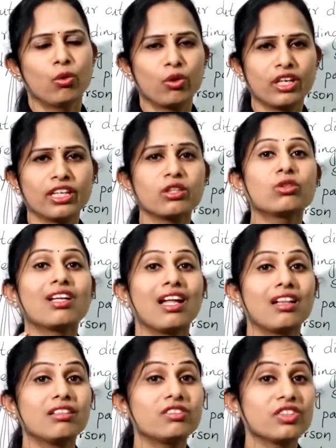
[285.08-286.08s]
only to
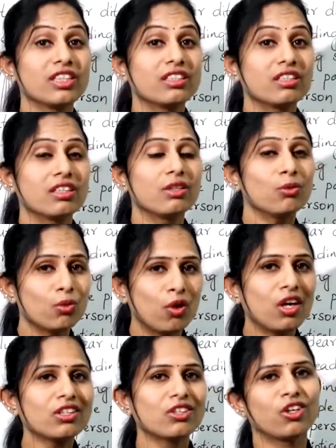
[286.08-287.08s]
tell the reader
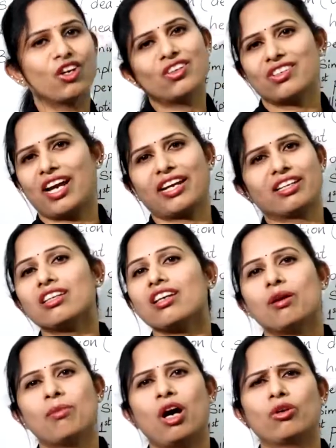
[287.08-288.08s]
what you're
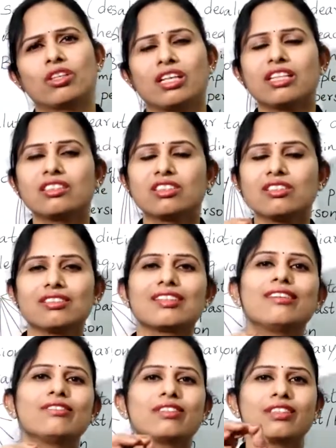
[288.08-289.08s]
writing about. It just
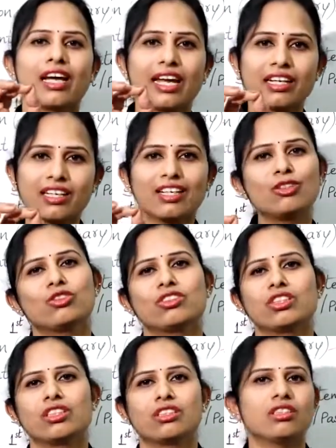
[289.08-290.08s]
gives an idea to the
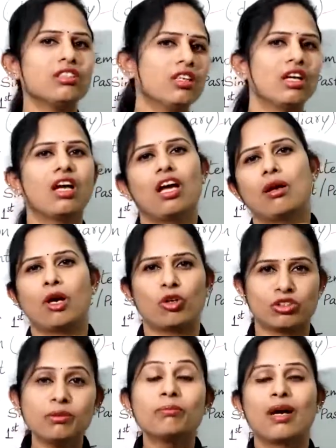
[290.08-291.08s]
reader
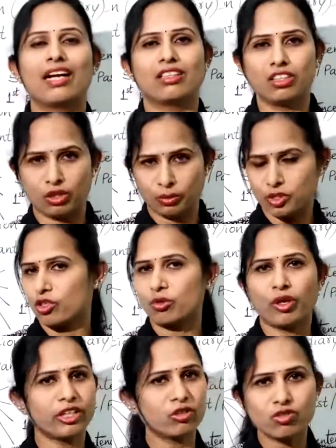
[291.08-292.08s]
about the matter in which you're
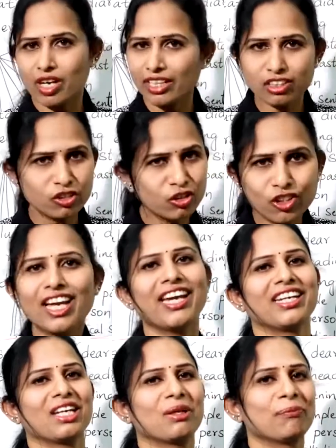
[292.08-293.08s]
going to write in your
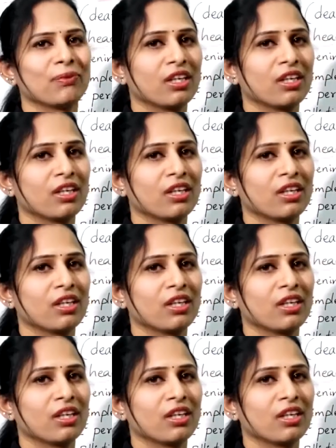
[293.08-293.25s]
diary.